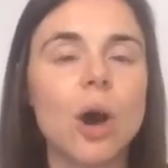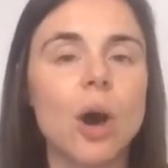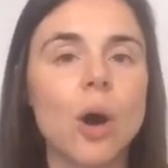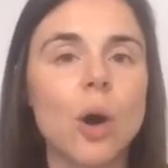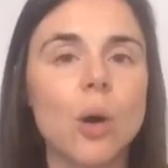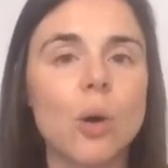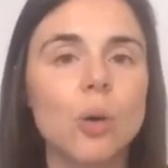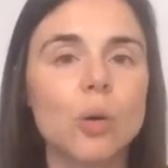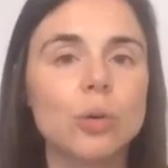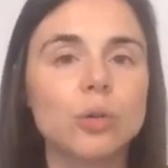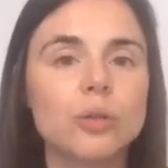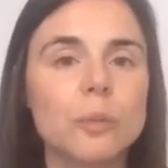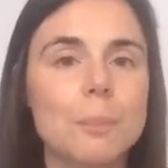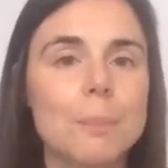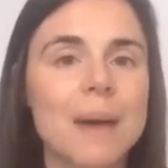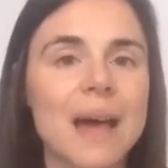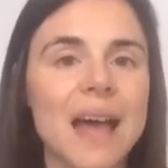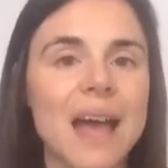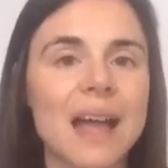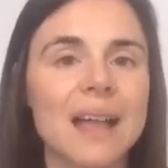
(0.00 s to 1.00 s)
old
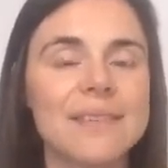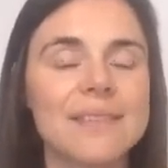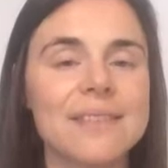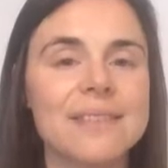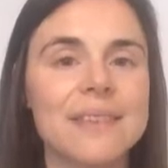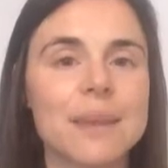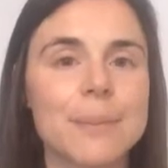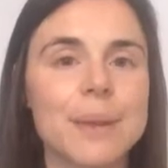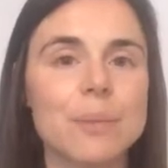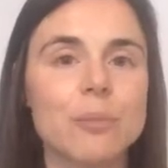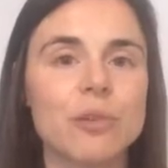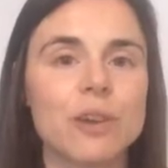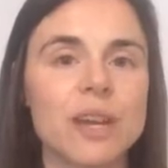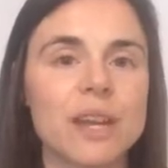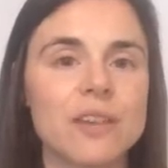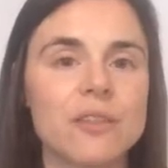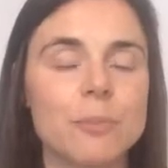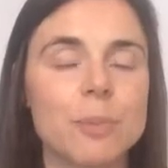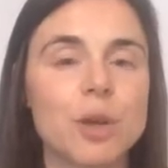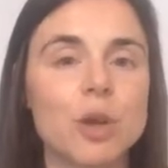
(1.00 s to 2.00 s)
man
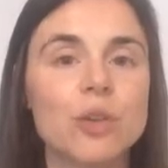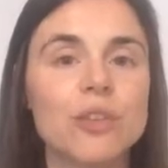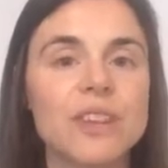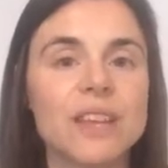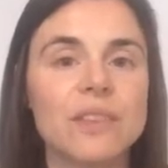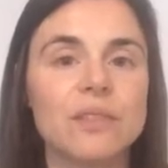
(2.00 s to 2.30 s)
semibreve because